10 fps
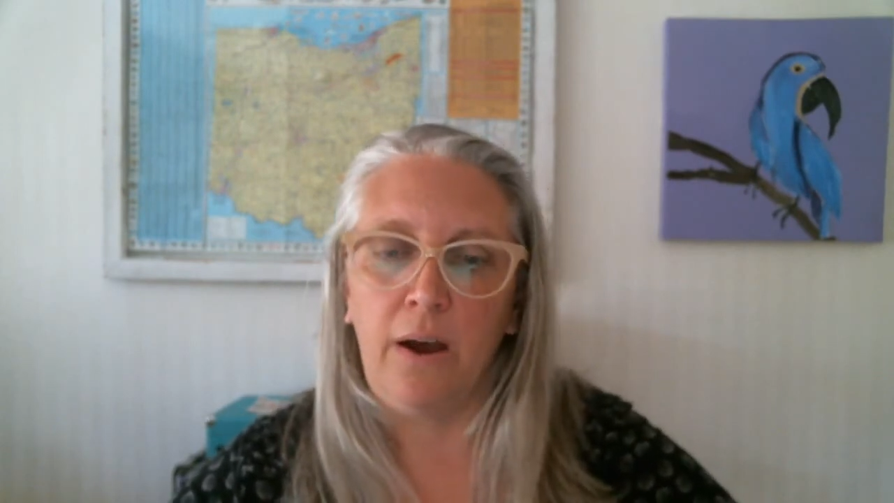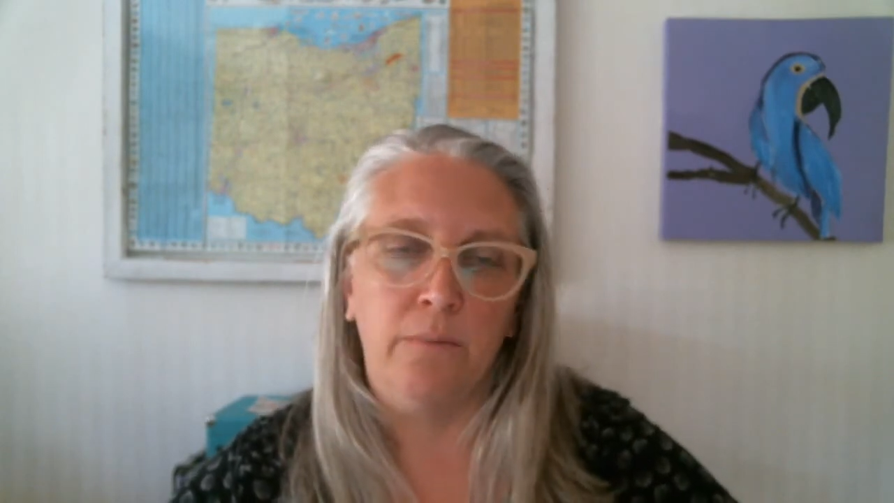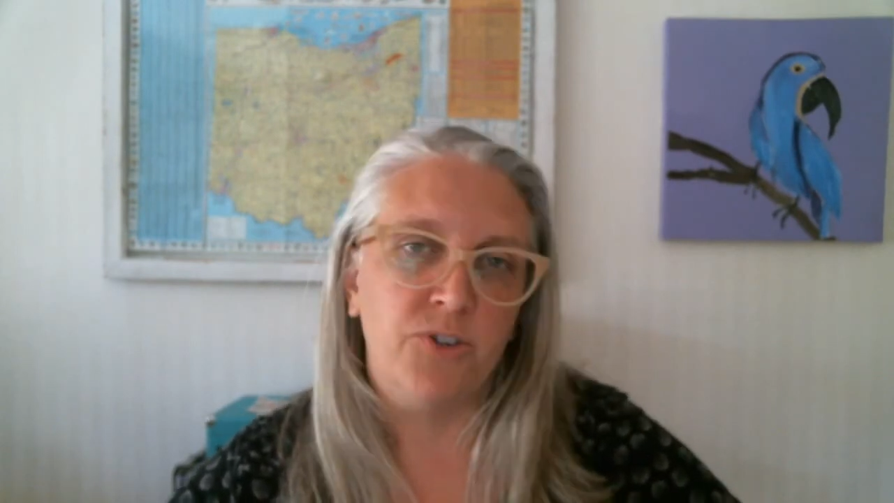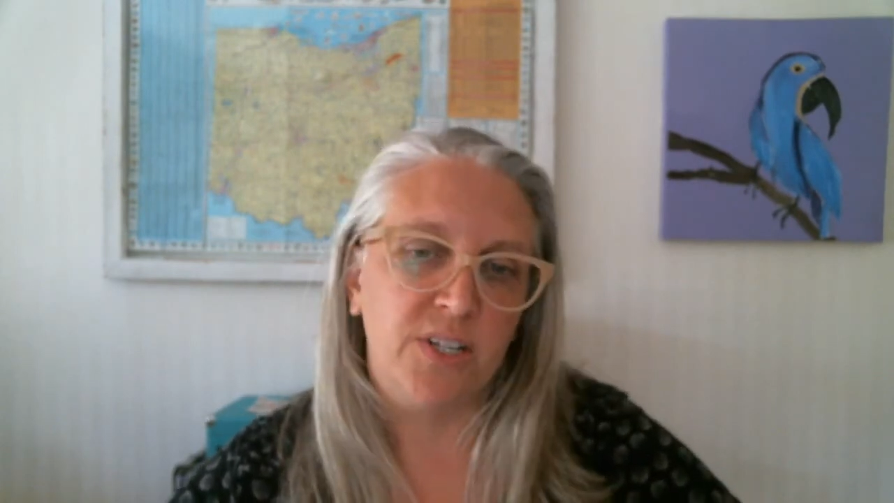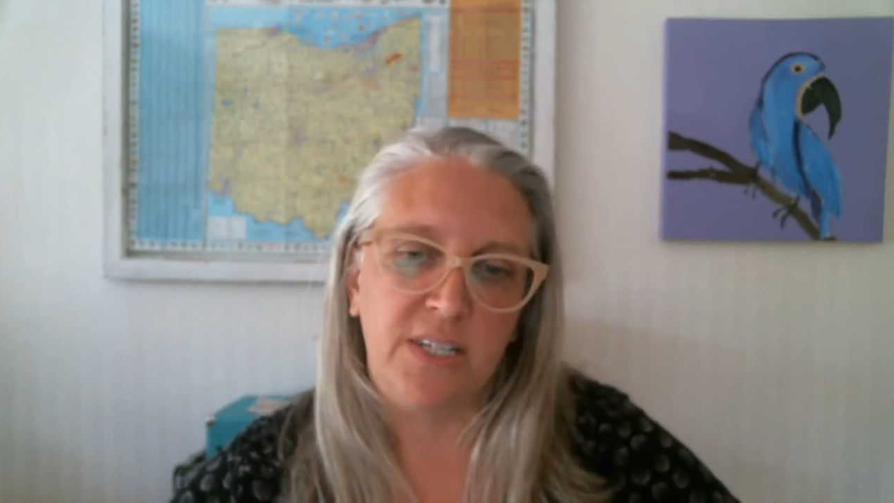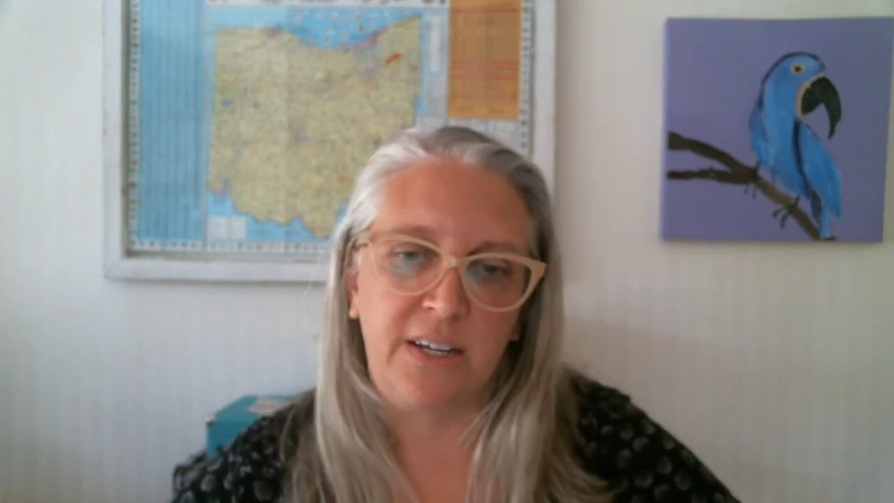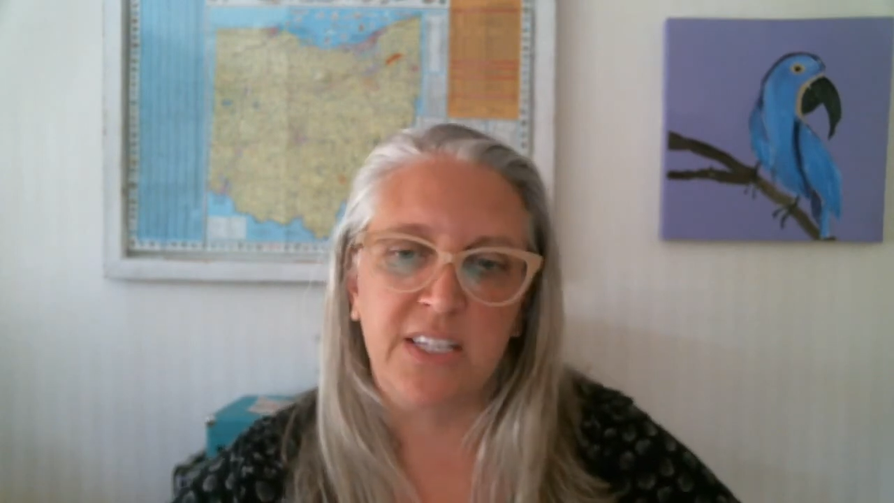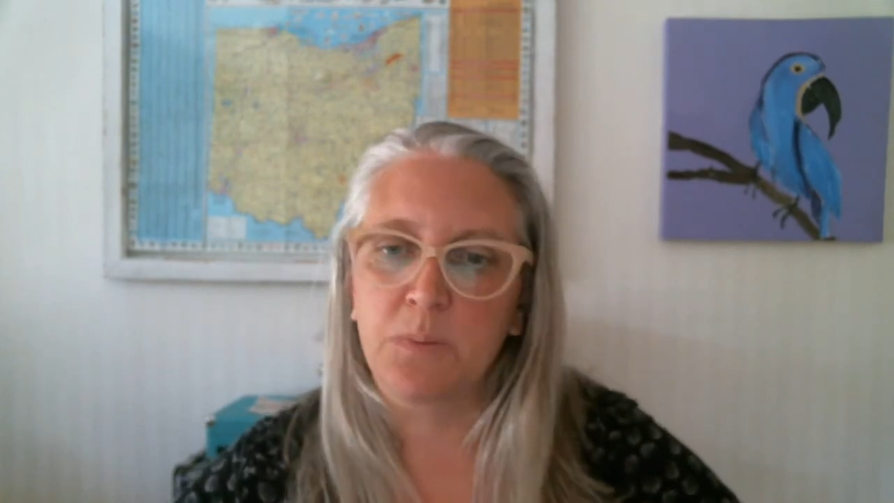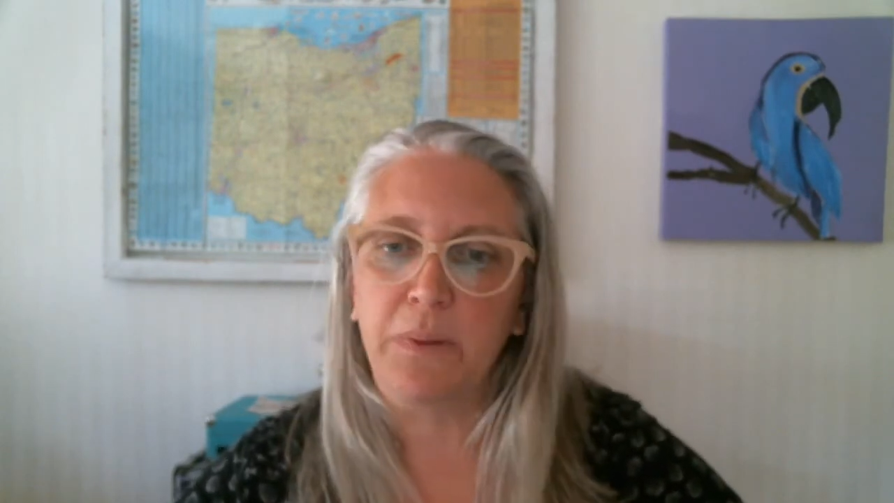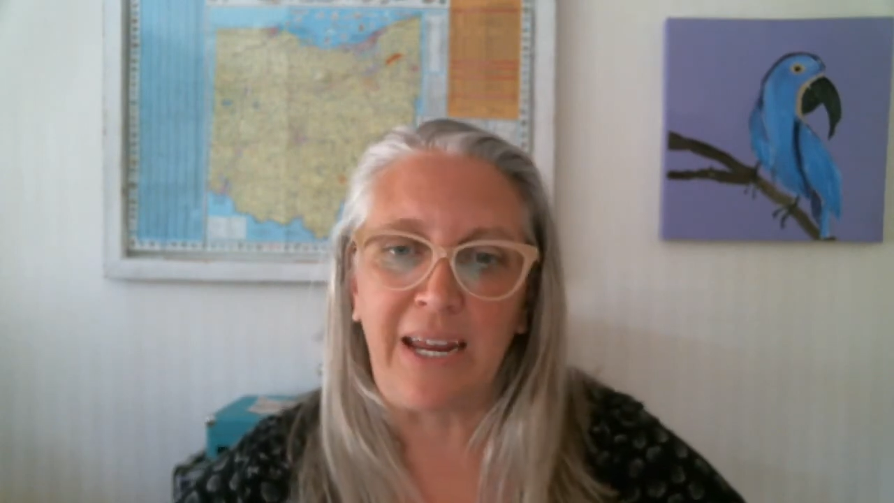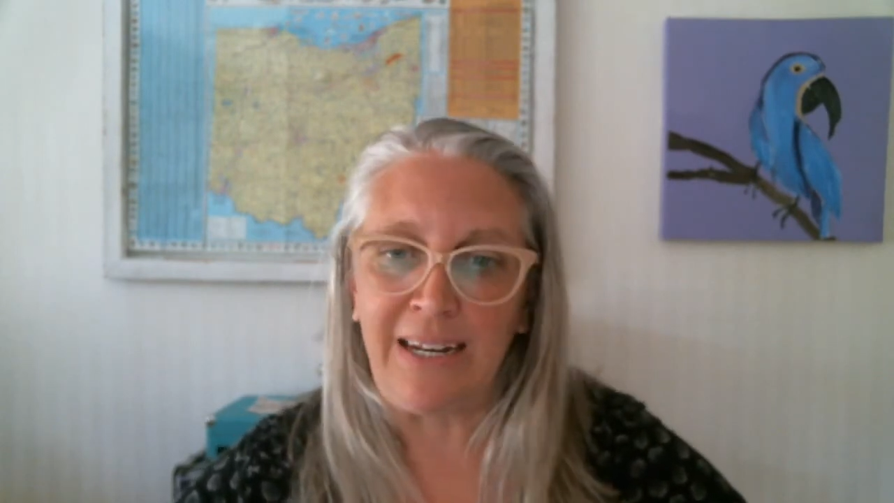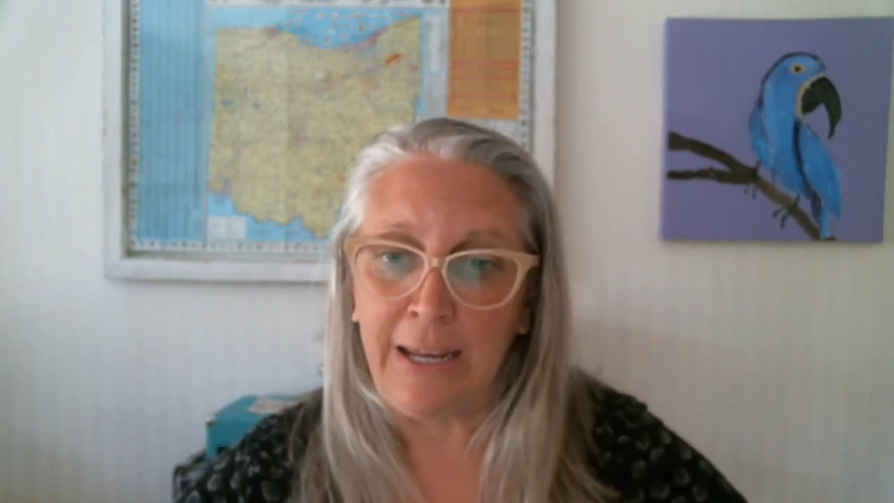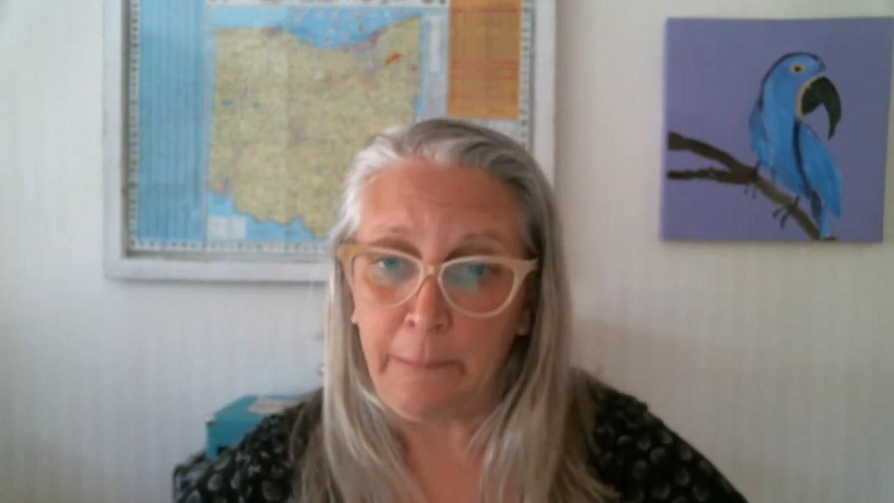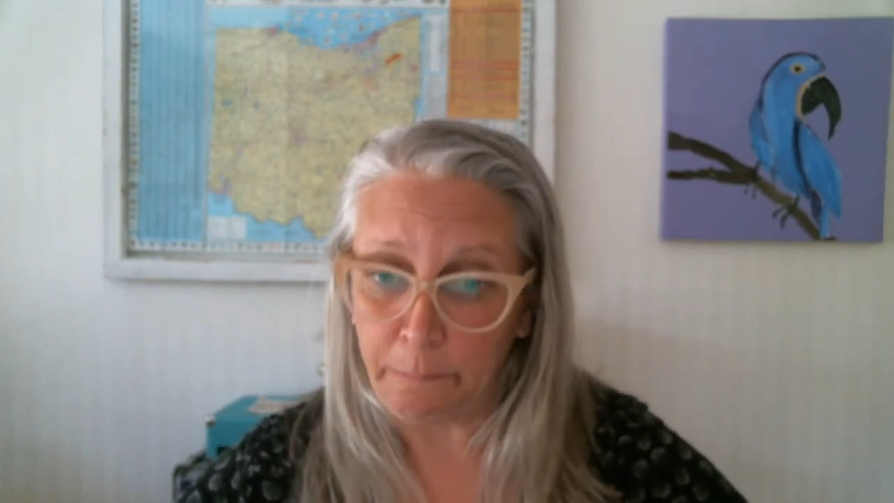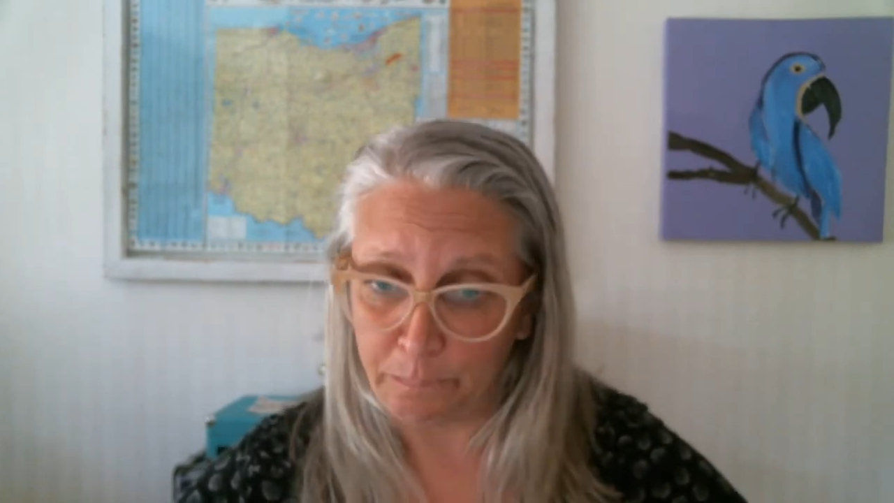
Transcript: just explain it.